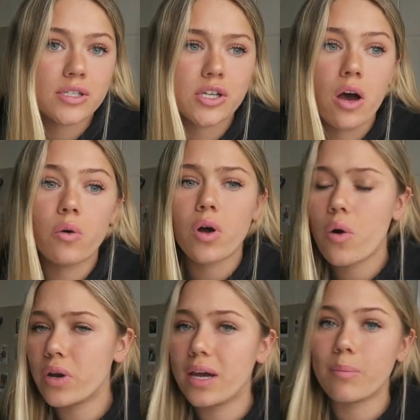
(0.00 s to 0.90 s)
So
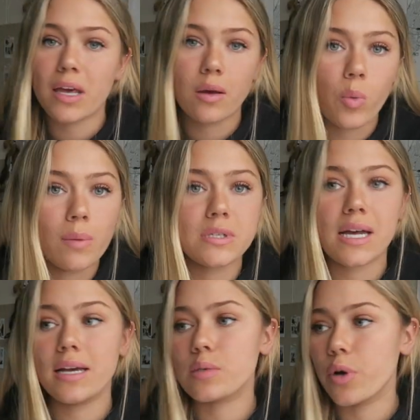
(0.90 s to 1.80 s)
coding, making
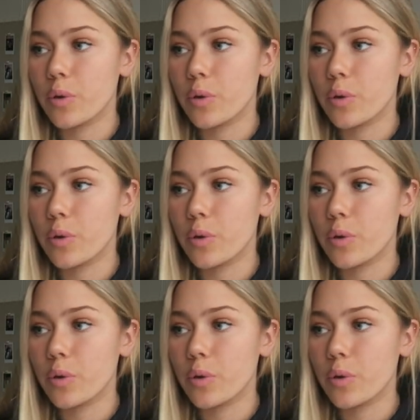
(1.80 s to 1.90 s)
websites,